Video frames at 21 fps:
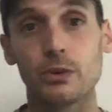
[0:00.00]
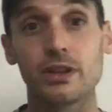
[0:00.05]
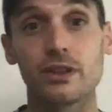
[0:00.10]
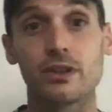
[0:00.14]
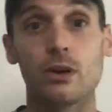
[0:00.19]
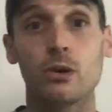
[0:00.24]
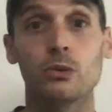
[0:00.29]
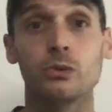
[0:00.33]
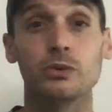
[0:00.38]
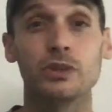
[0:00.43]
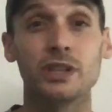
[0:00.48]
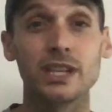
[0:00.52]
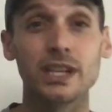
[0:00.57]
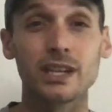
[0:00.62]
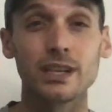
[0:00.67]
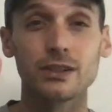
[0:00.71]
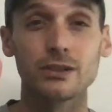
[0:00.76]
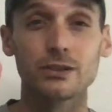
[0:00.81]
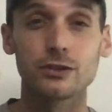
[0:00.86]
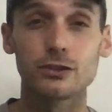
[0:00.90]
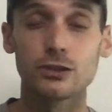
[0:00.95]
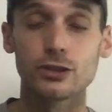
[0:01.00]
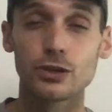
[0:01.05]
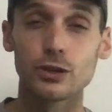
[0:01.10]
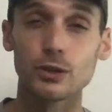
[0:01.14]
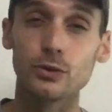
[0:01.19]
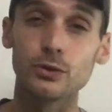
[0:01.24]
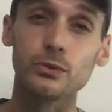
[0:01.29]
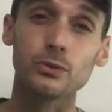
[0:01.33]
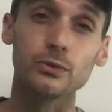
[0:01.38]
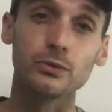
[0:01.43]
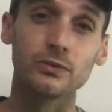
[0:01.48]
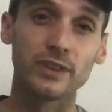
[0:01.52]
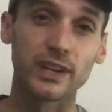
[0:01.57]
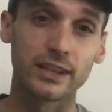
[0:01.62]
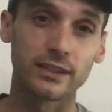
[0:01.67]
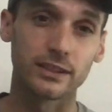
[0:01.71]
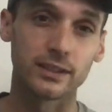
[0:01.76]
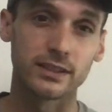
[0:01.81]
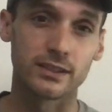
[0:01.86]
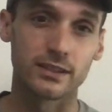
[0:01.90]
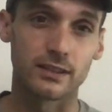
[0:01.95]
with only 2
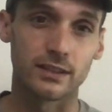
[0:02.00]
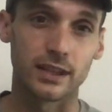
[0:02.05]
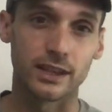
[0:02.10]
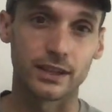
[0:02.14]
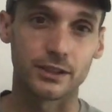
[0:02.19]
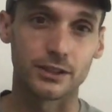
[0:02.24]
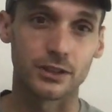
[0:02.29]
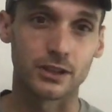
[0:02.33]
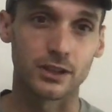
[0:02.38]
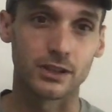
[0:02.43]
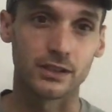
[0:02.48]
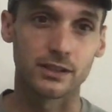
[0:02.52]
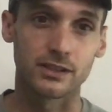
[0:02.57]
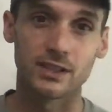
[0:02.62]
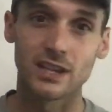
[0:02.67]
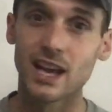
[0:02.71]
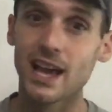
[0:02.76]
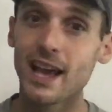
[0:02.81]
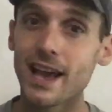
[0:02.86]
valence electrons.